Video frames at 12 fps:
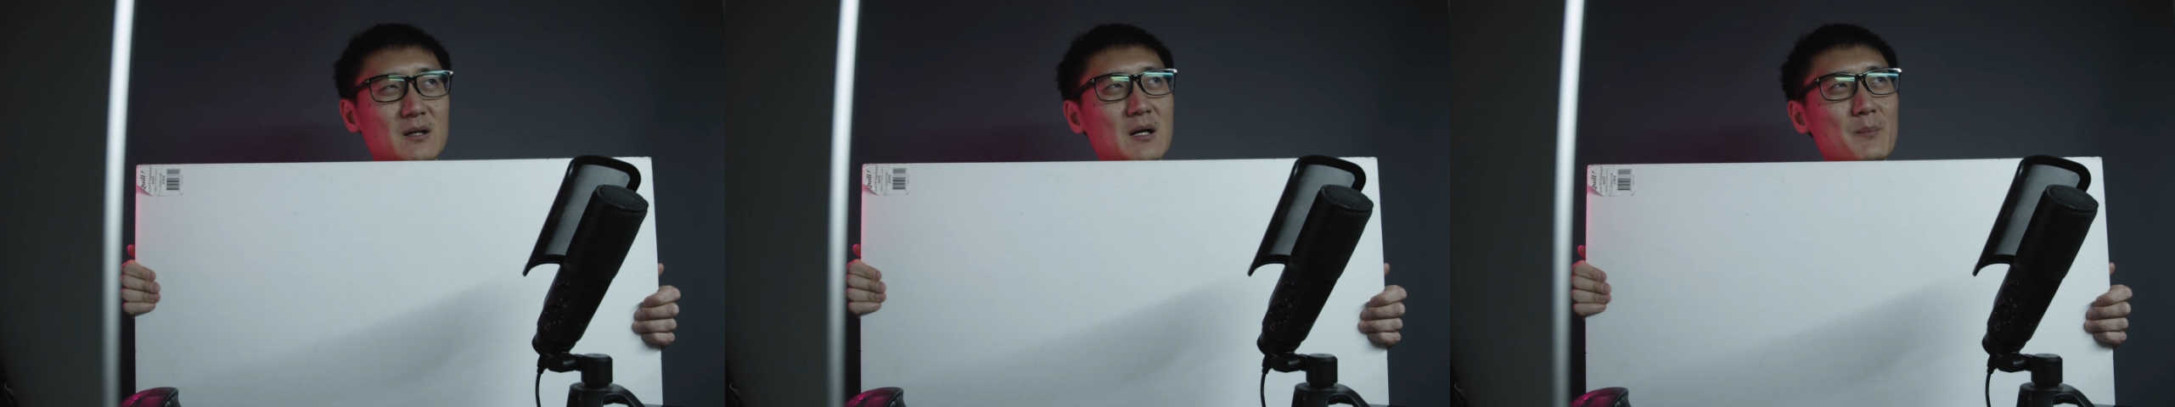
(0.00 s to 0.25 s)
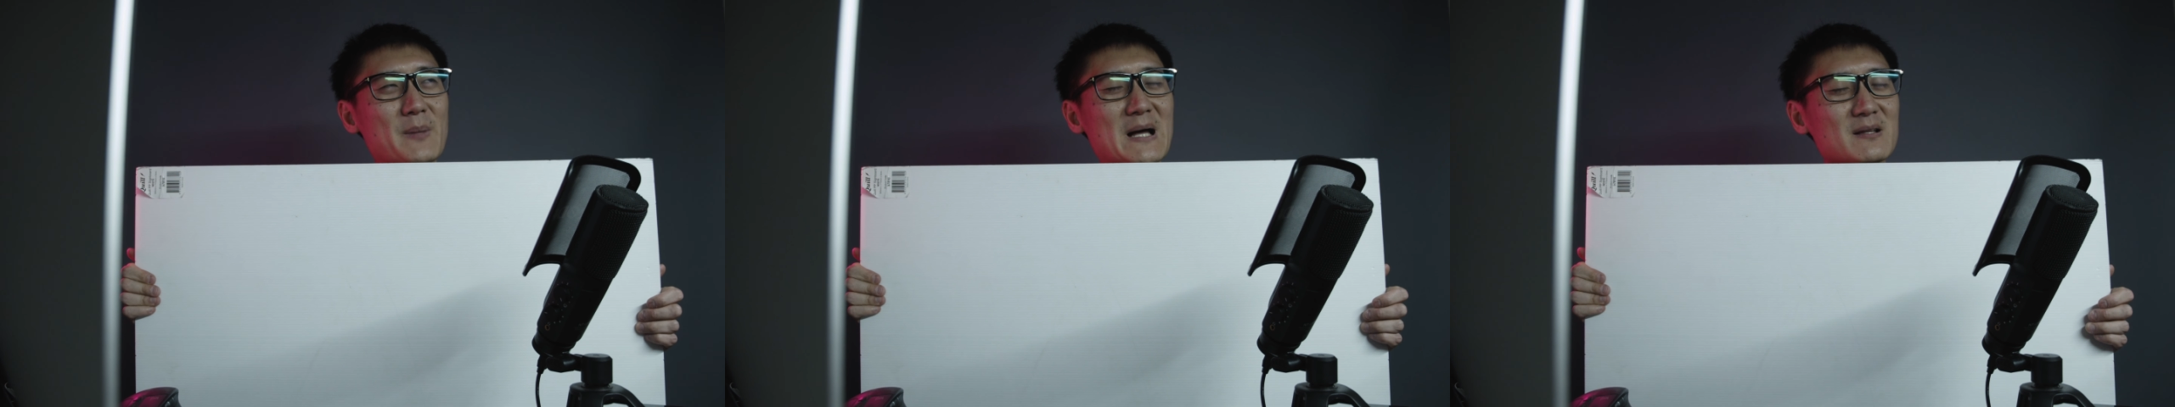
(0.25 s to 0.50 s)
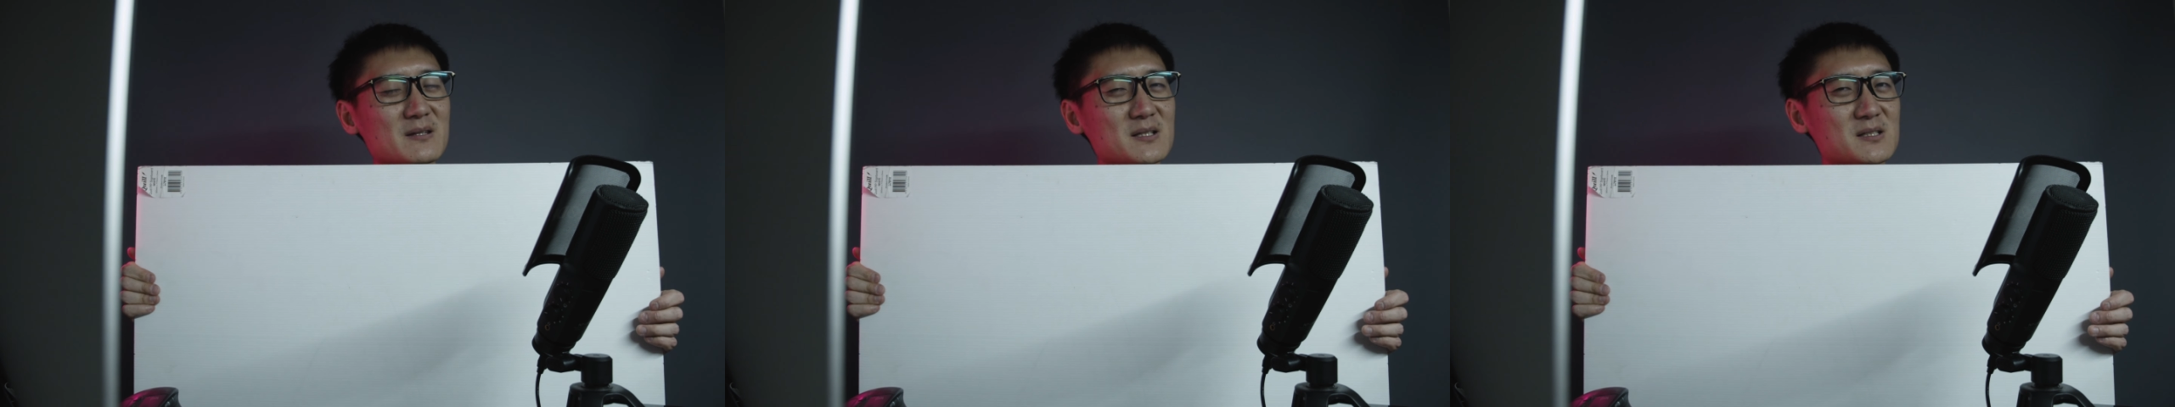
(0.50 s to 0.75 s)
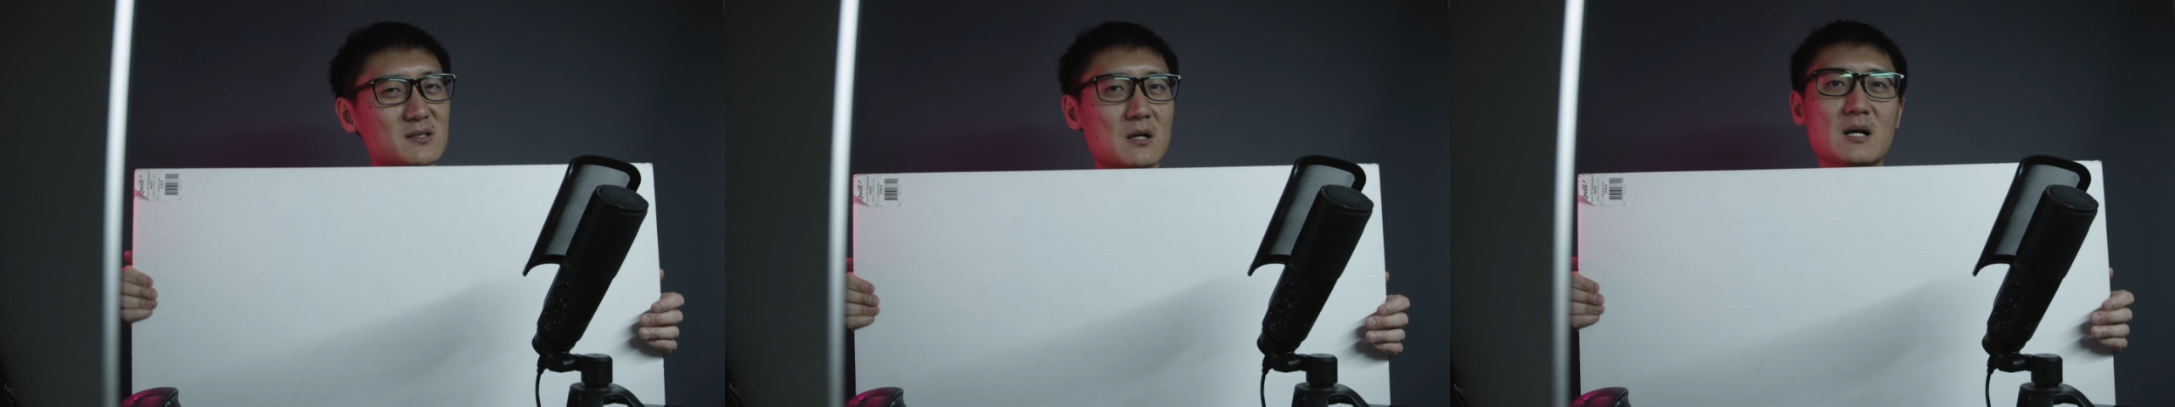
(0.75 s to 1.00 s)
about the
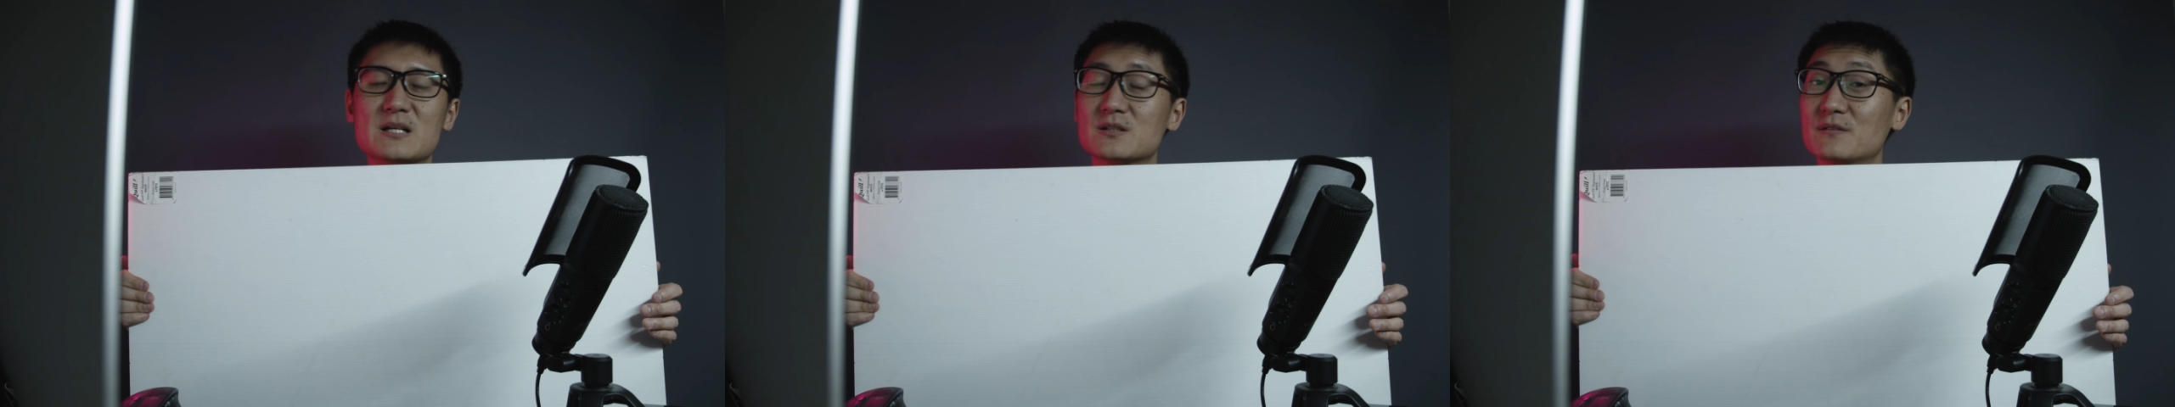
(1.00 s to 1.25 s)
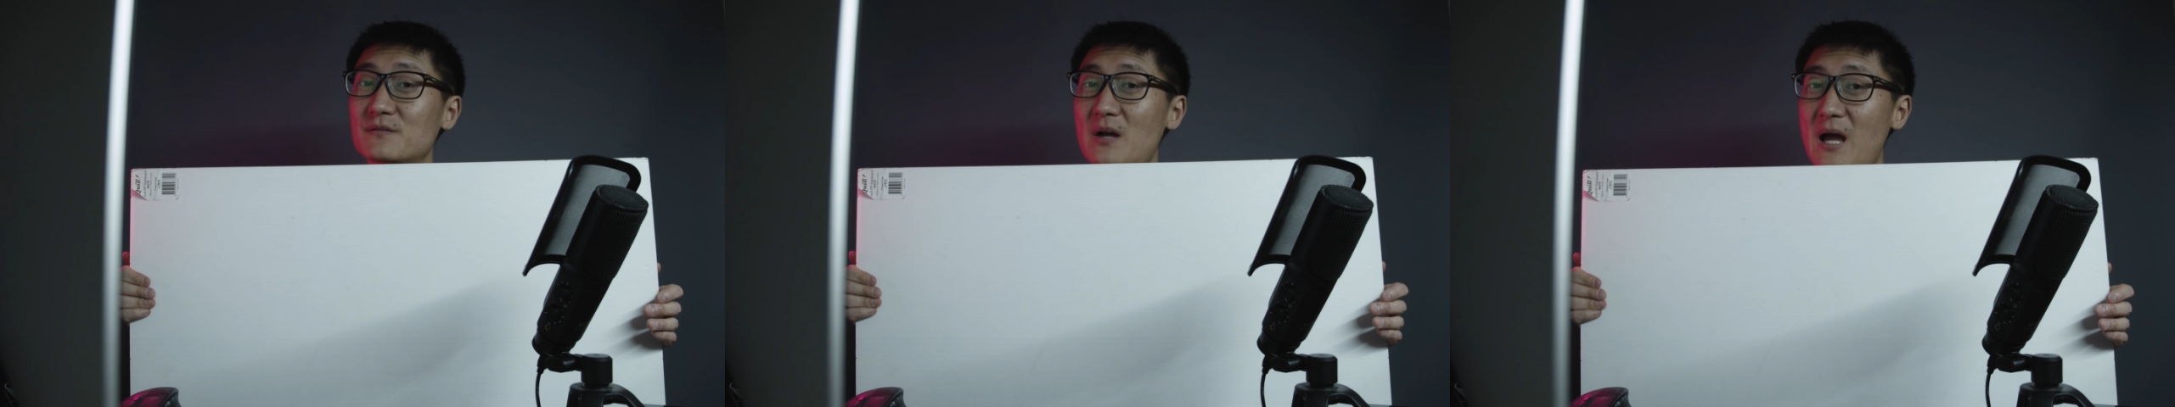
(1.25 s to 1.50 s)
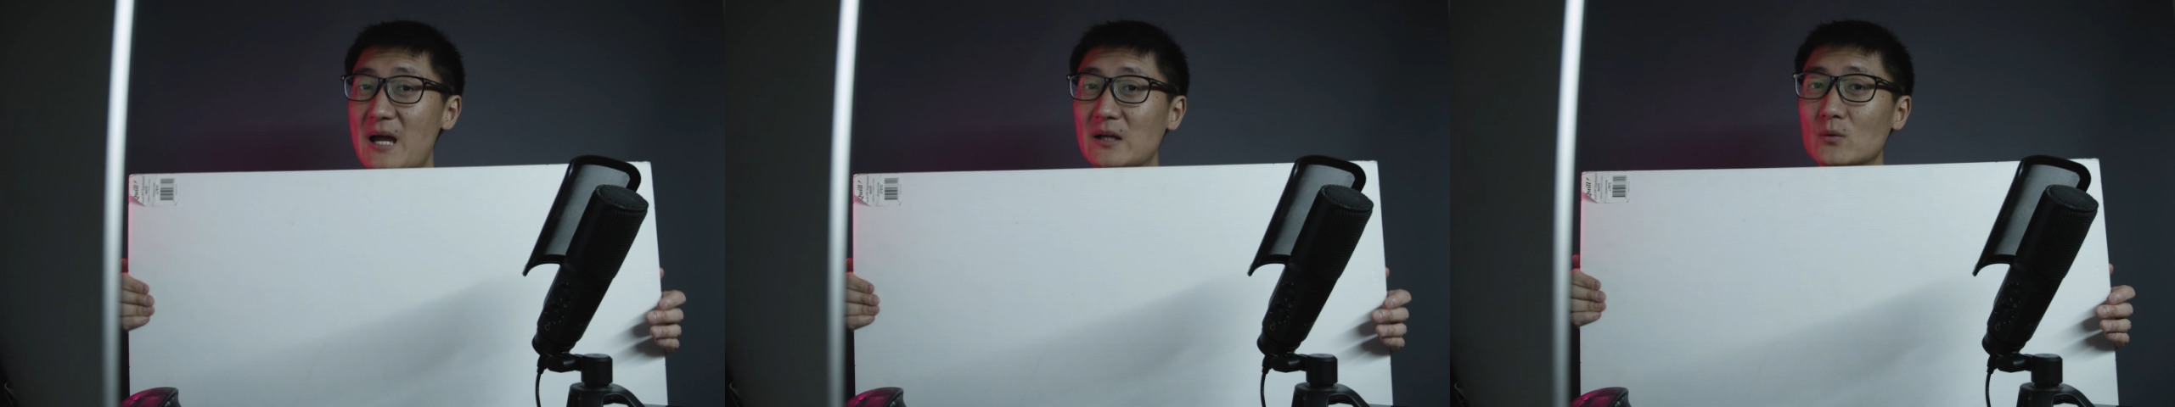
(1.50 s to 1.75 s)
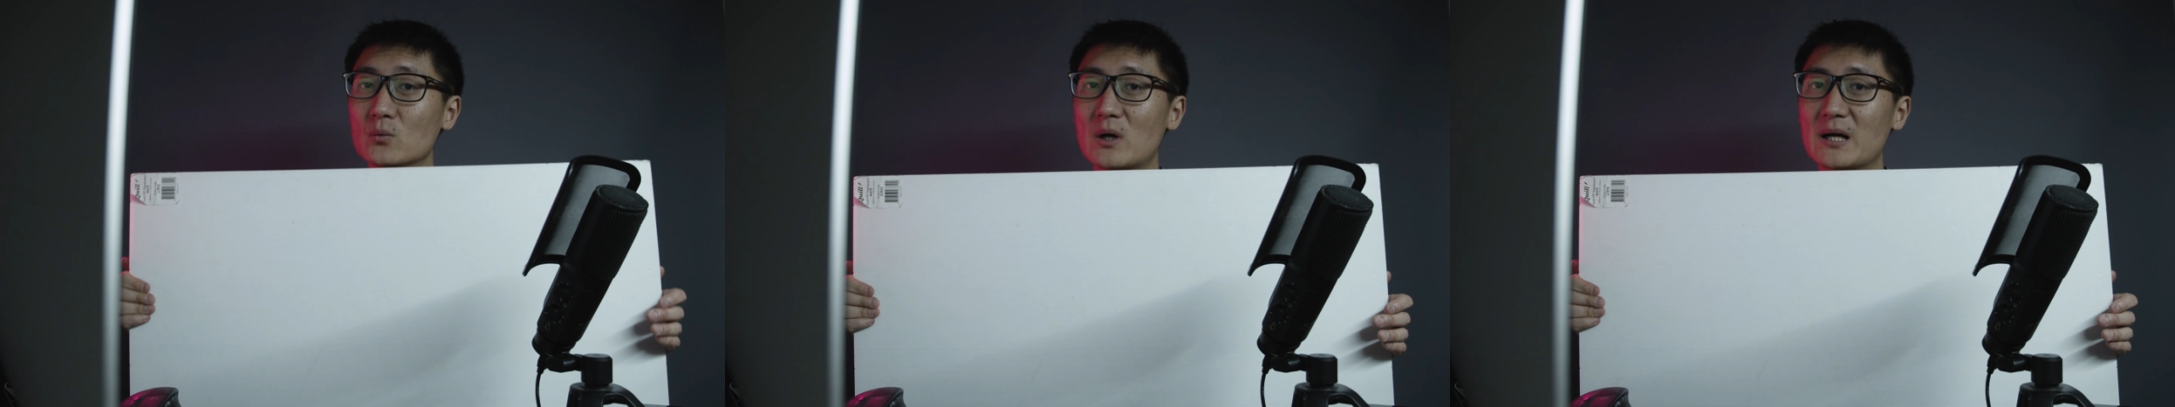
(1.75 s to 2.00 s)
size of
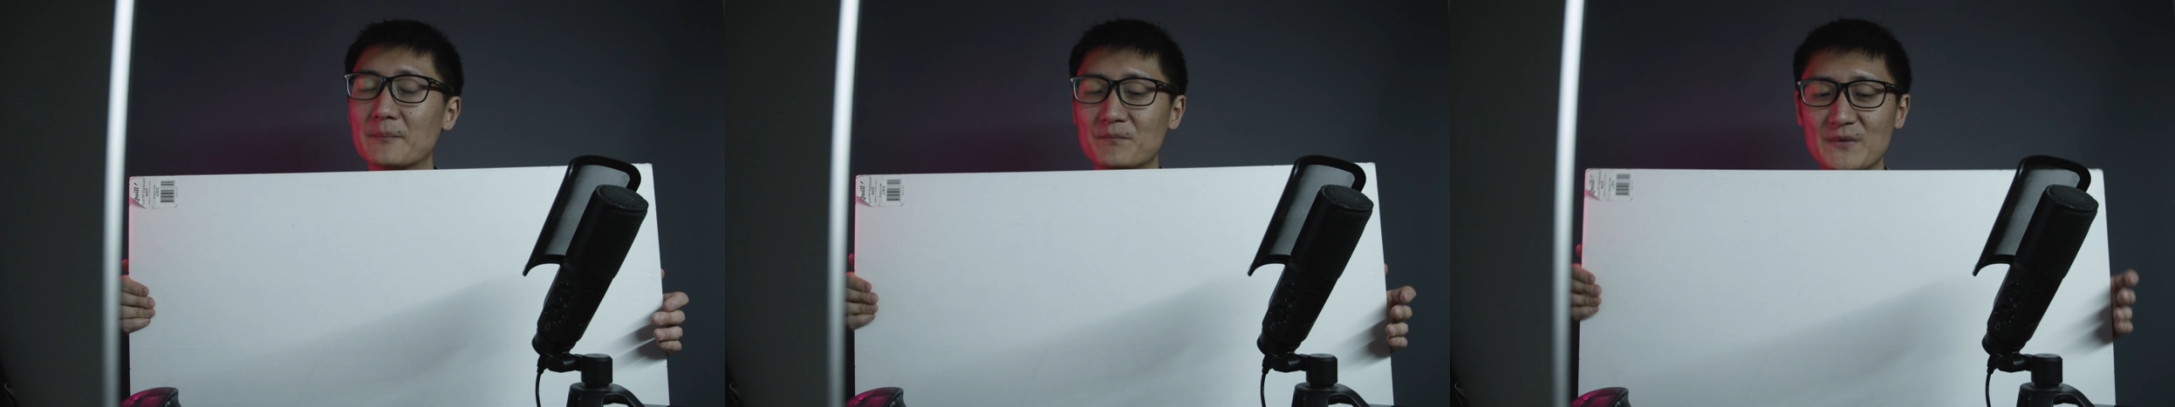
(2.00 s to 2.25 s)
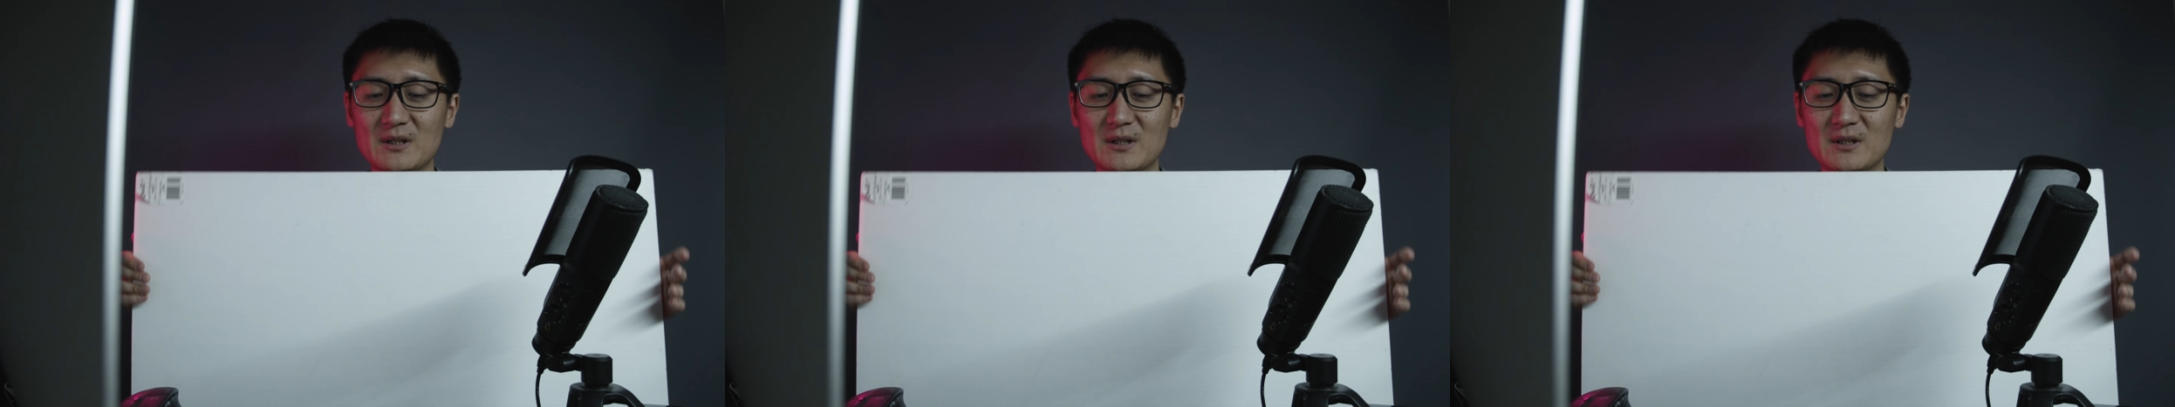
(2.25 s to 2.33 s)
A1.